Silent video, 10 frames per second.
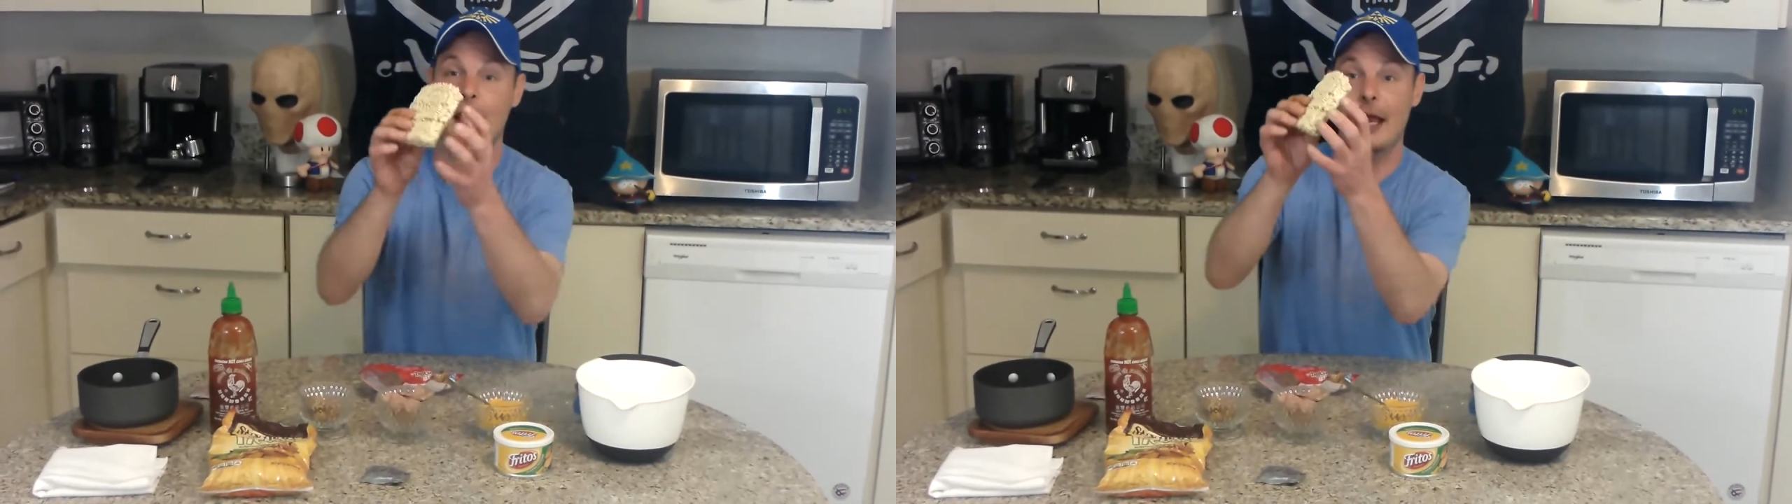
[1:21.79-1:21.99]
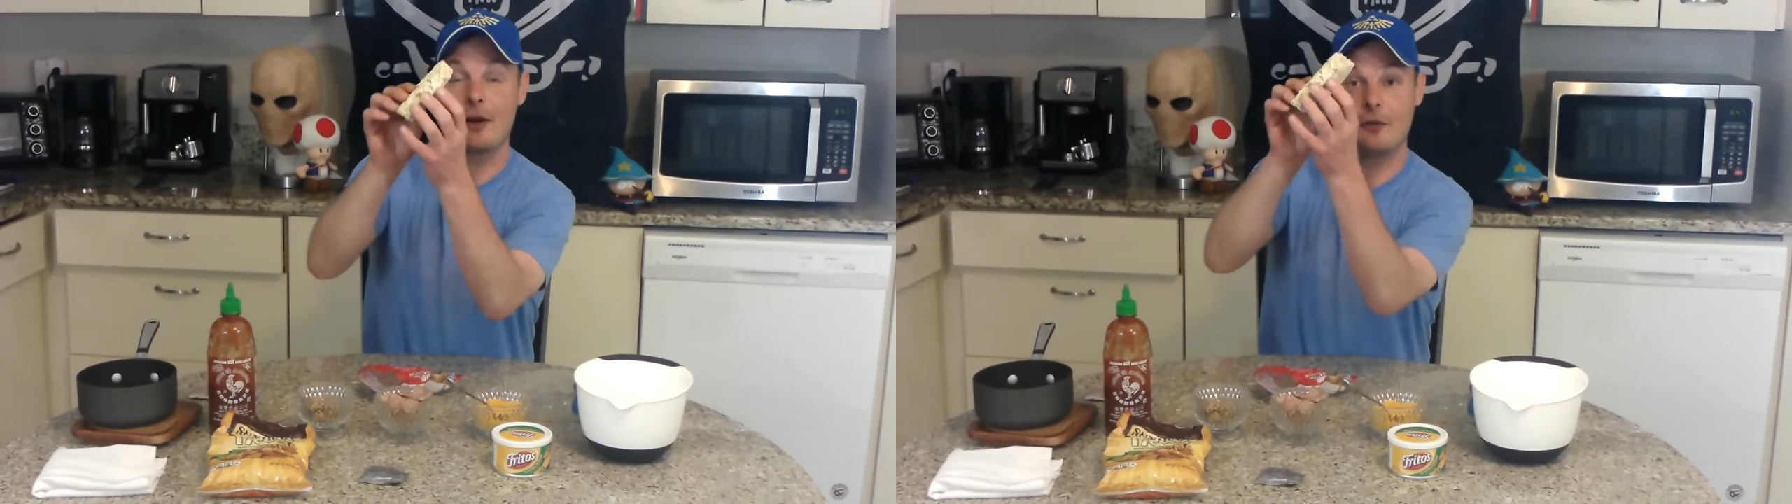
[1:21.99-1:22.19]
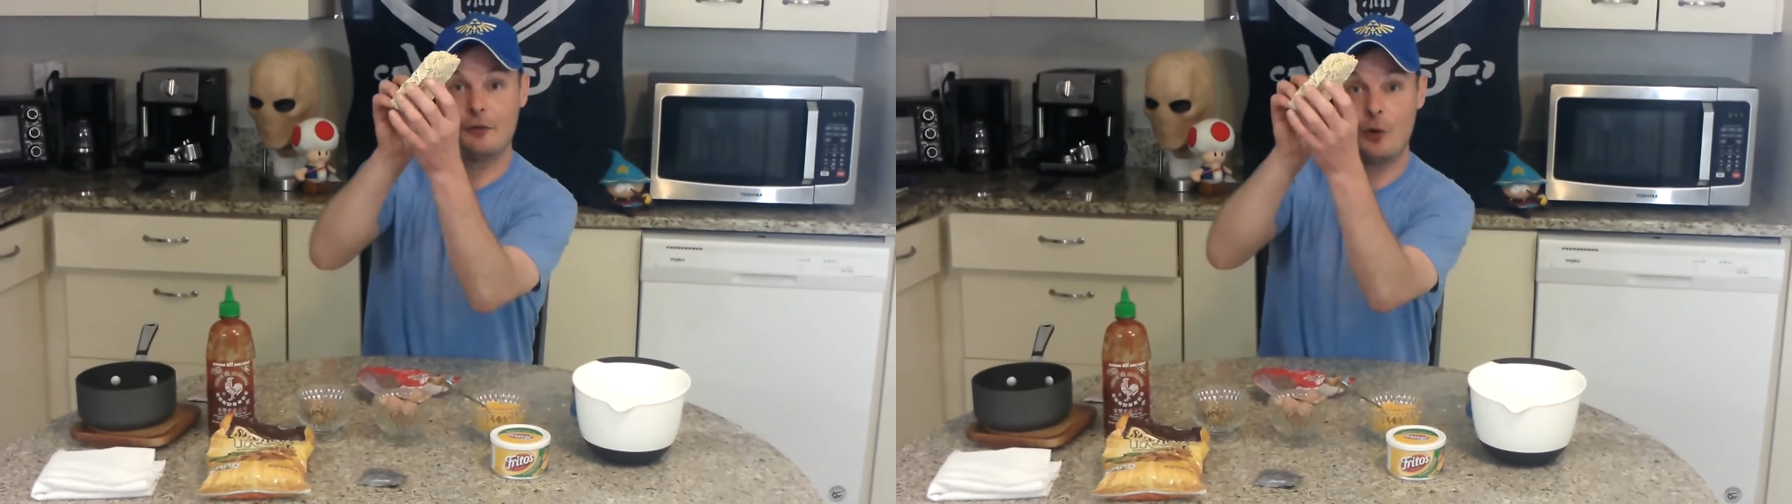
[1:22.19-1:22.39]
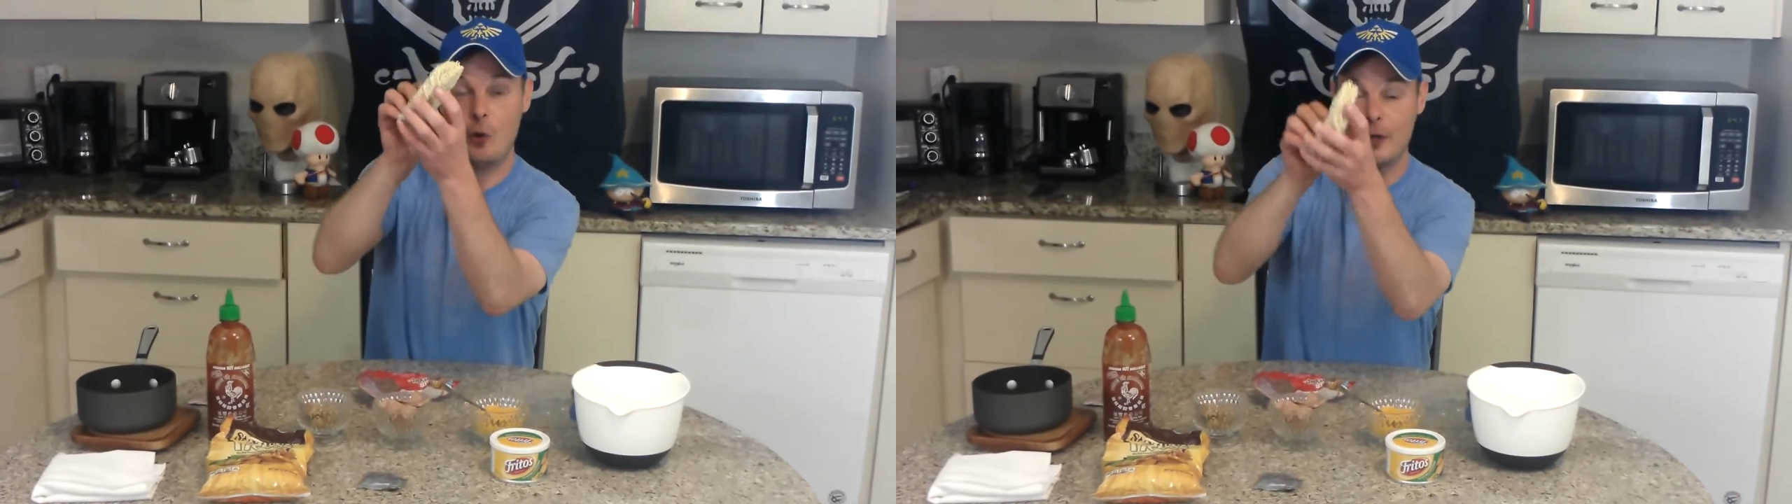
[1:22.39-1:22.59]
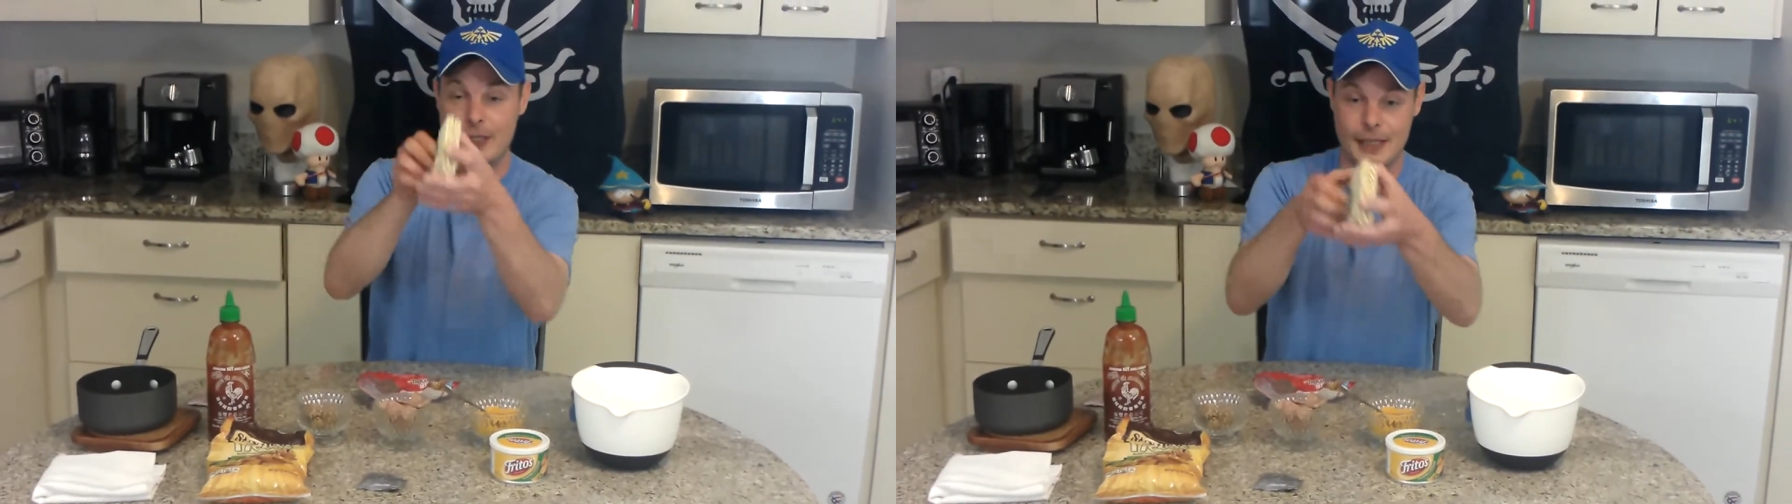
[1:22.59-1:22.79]
and a
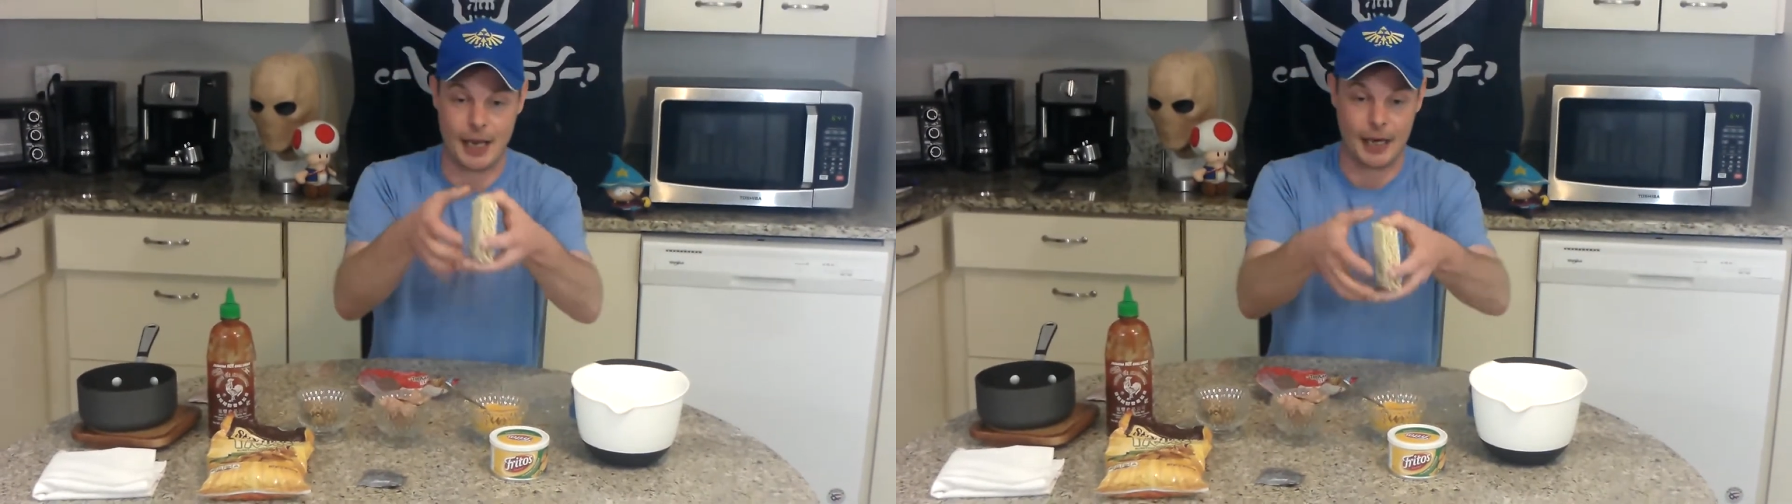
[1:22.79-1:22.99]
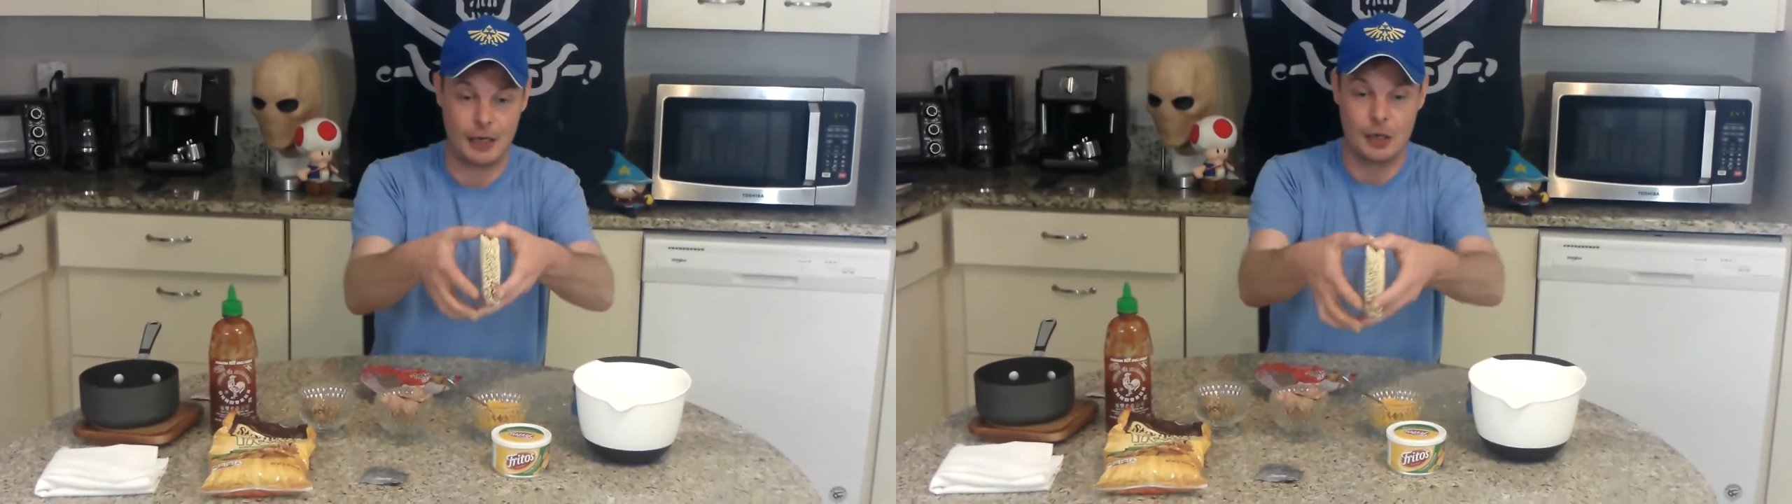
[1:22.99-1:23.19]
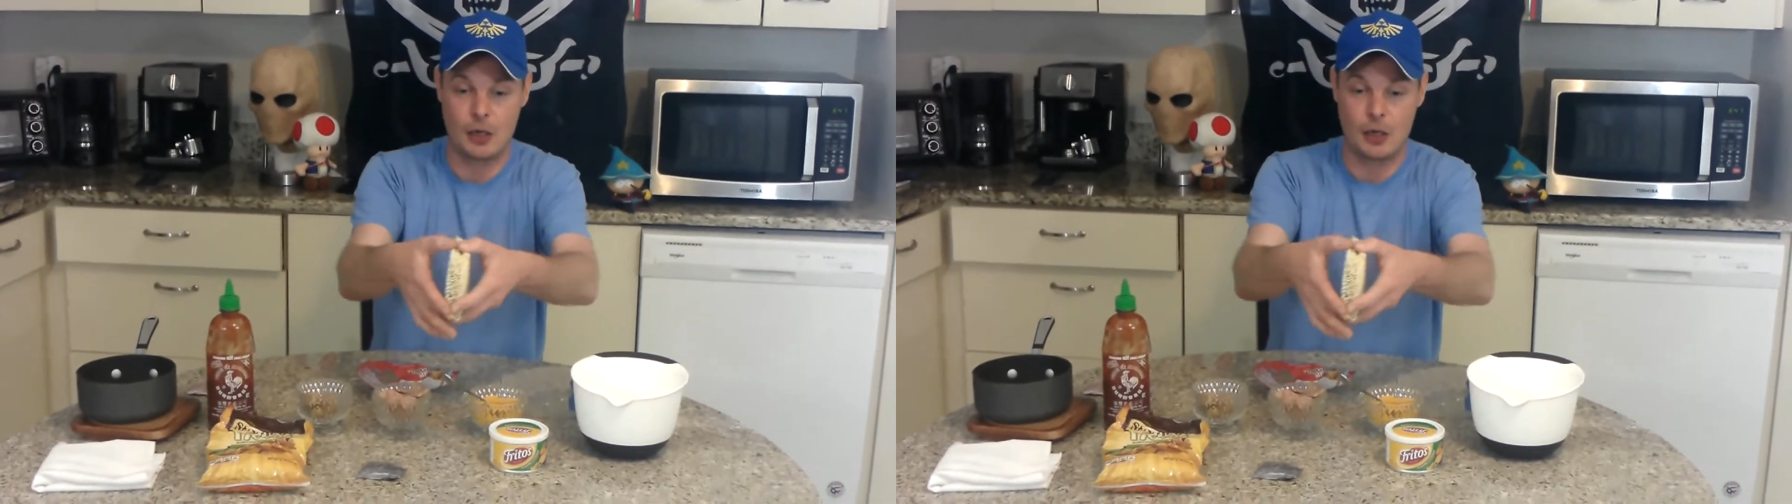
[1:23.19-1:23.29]
folded side.